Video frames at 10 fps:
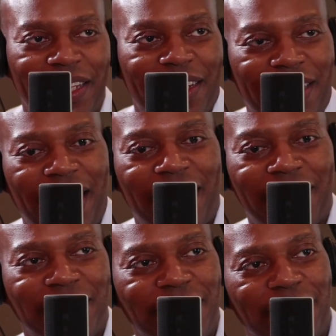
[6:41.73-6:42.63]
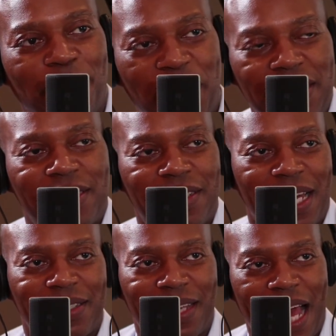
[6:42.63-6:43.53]
end of the day, the
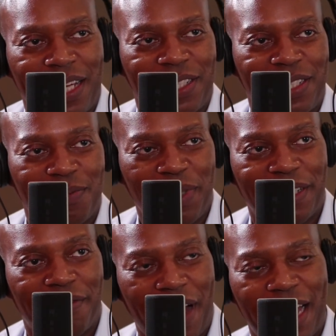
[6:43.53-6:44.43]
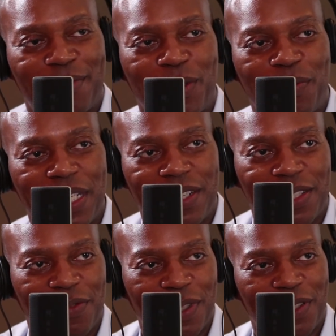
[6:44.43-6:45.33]
business has to actually be a viable
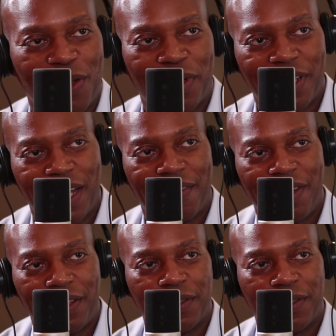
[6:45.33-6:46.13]
business for the token to have value.